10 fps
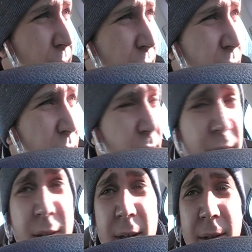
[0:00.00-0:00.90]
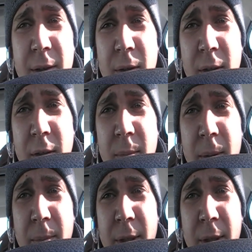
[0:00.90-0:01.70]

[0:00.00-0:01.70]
I was going to sit outside and talk a little bit,